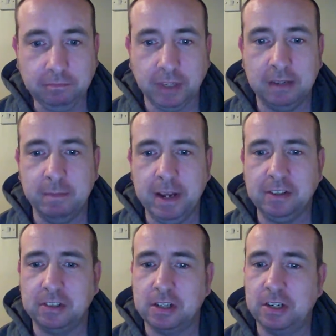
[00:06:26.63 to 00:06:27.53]
It
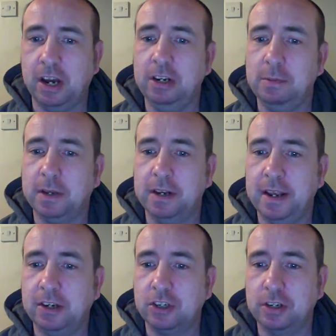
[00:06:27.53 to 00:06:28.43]
makes the dial-up
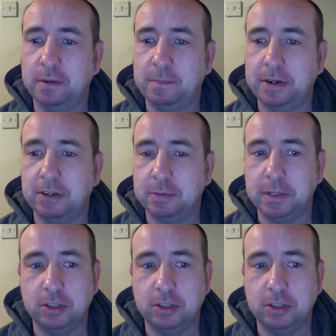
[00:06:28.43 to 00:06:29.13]
connection appear to be